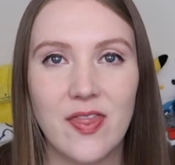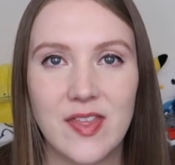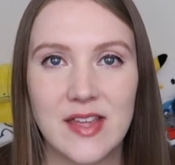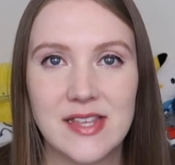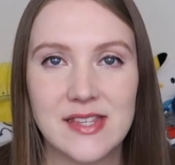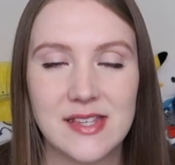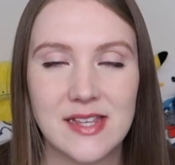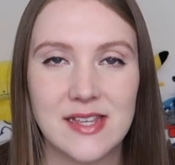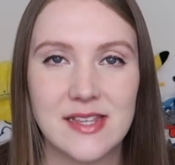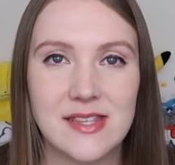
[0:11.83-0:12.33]

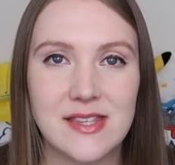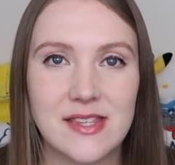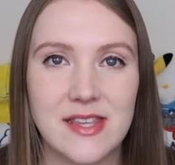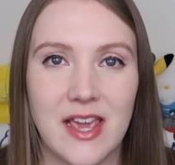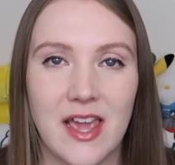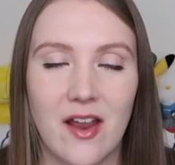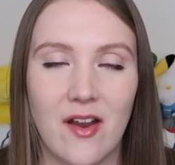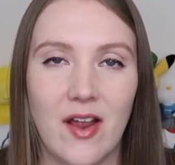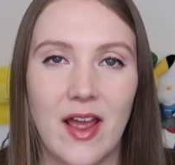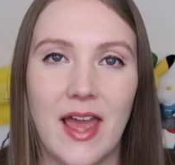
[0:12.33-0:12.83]
This is
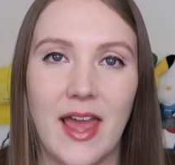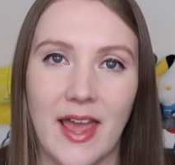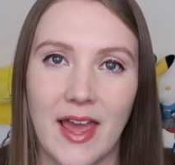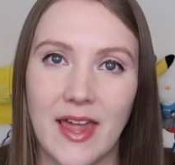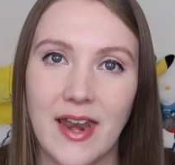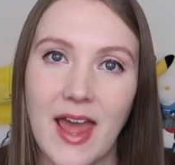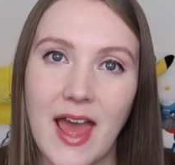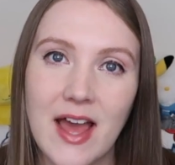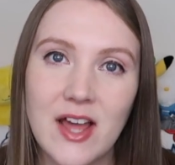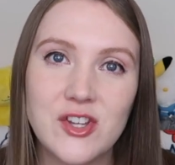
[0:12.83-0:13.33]
Sierra,
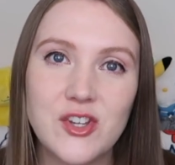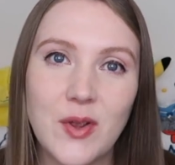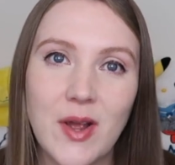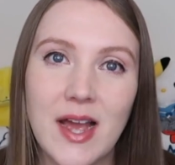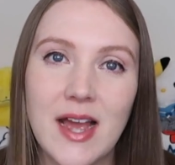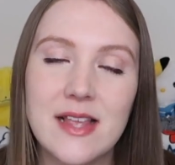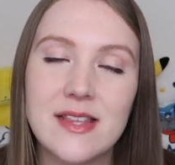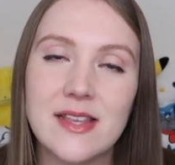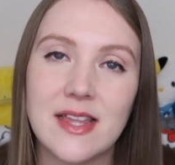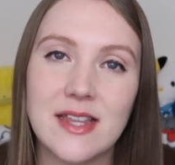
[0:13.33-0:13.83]
and as you
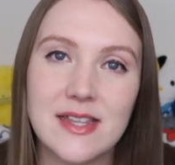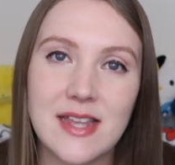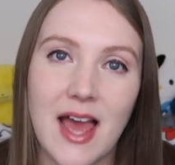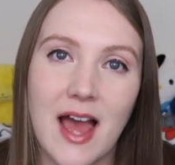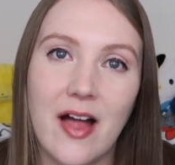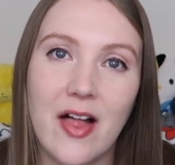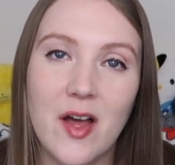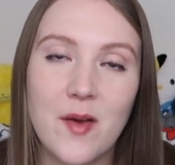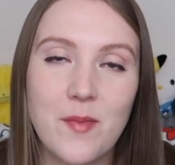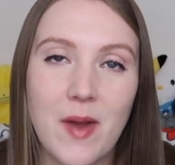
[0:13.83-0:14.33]
guys can
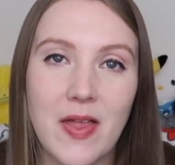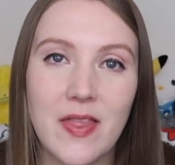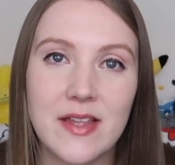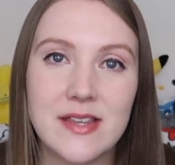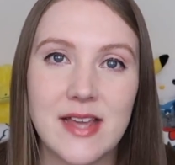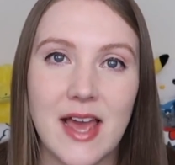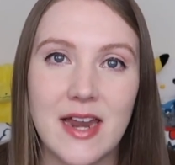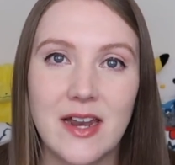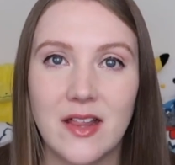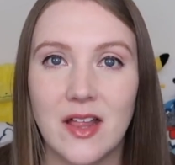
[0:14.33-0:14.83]
tell by
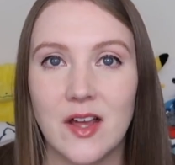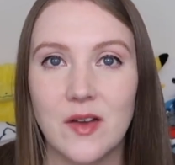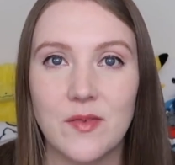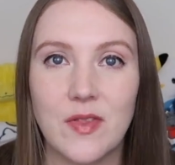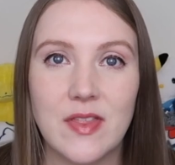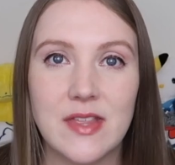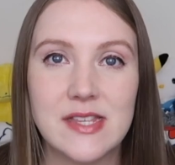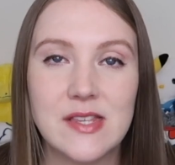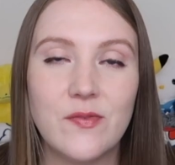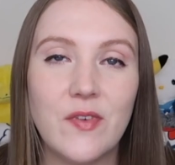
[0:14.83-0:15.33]
the title
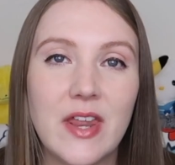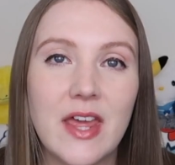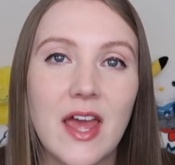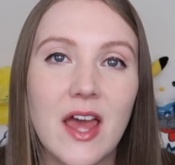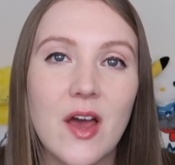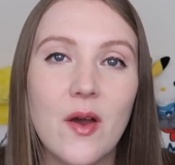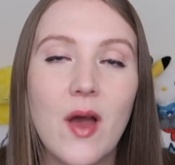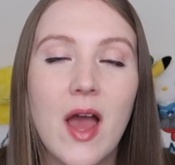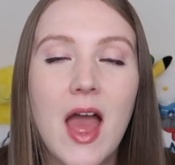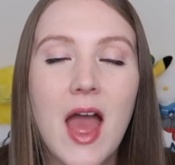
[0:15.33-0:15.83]
of this
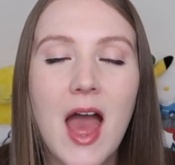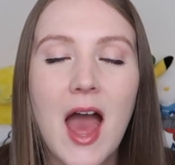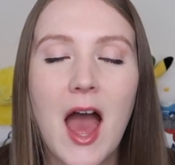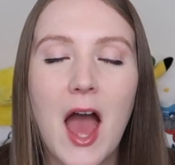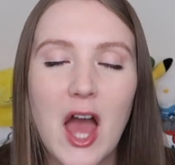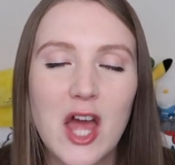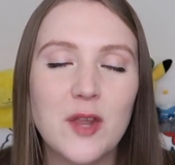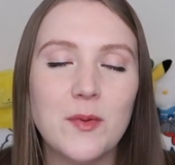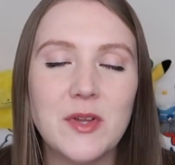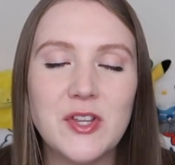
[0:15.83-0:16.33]
video,
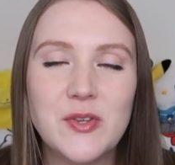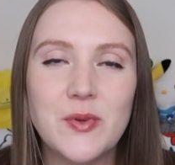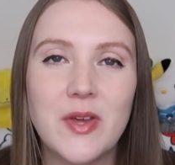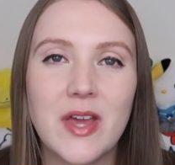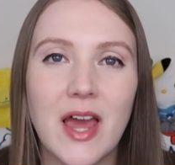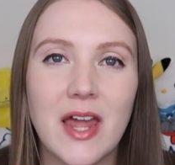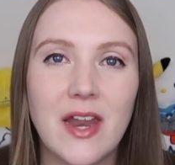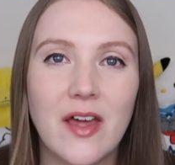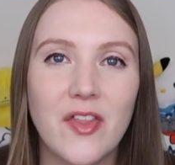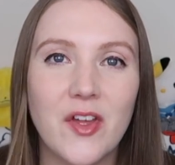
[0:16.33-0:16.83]
I'm gonna be
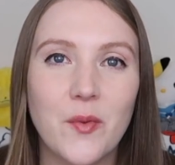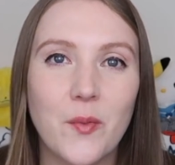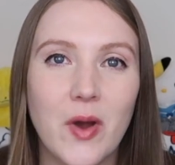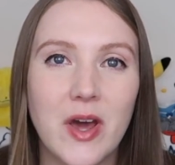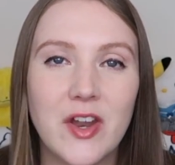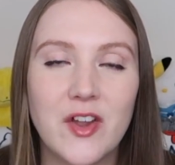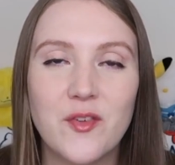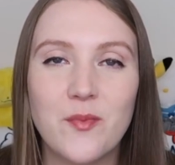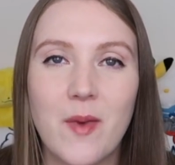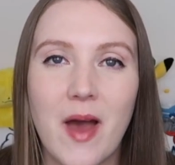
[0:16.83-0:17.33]
doing another
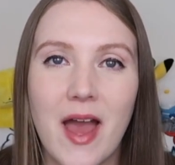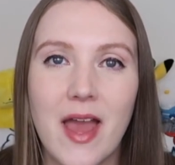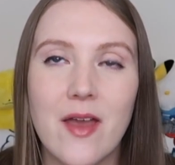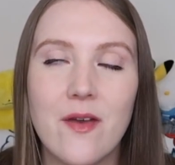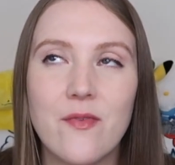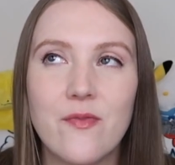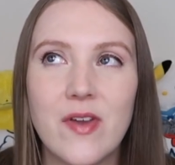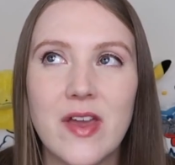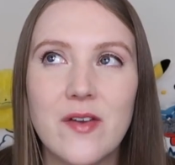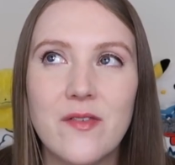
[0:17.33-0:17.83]
one of my
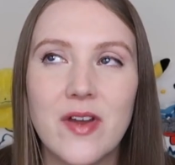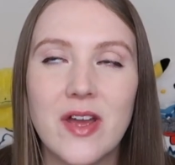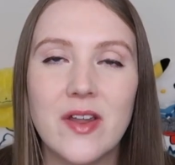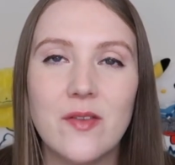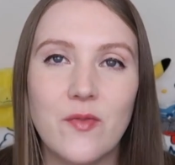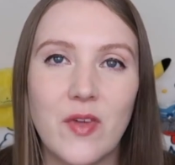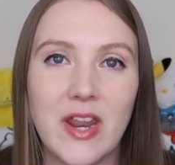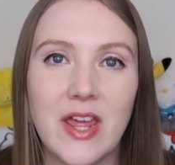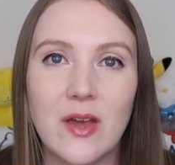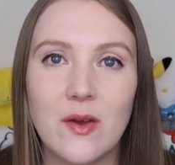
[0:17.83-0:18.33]

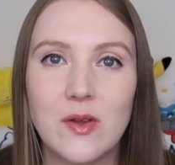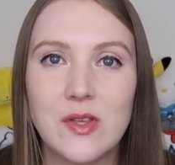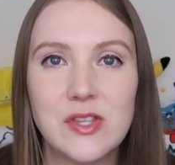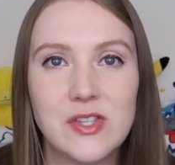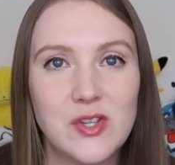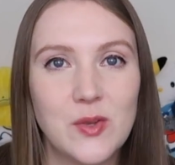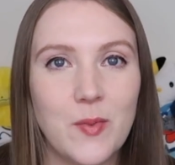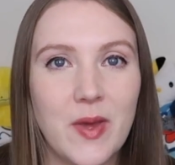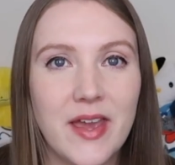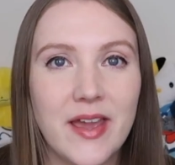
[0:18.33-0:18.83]
favorite
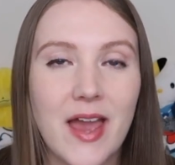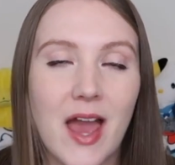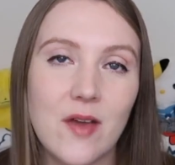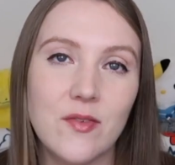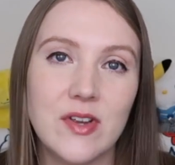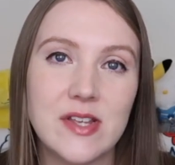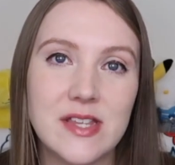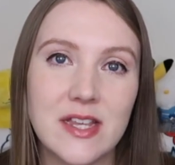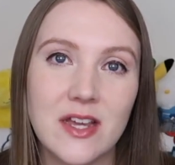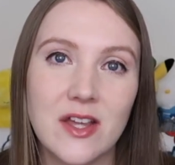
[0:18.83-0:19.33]
videos to make
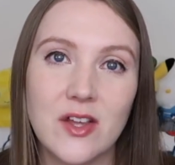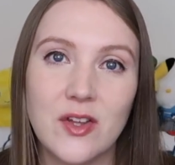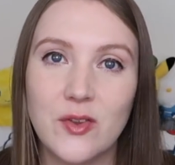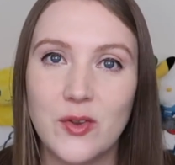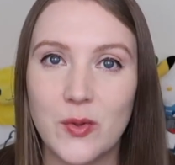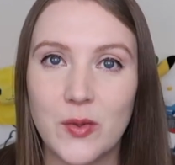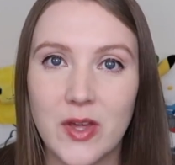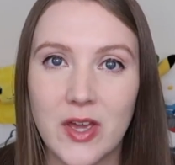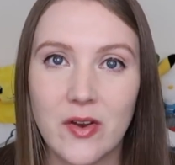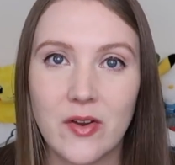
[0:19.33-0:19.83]
every single
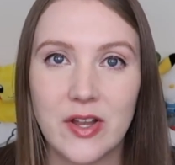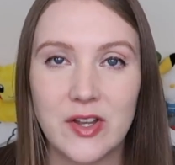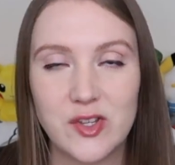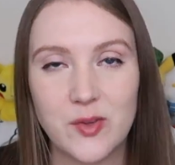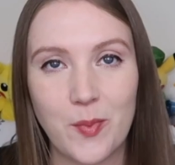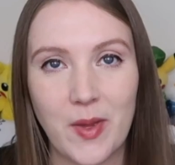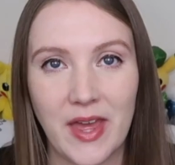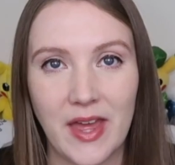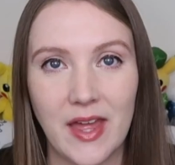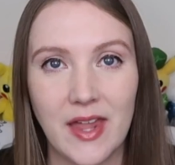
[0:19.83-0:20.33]
new year in
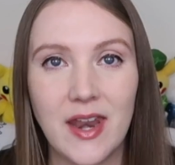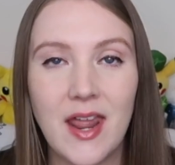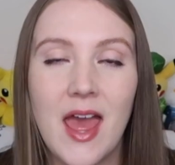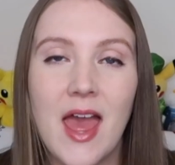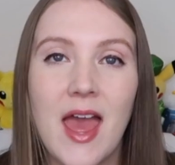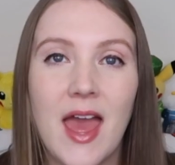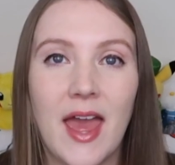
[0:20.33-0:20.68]
Japan.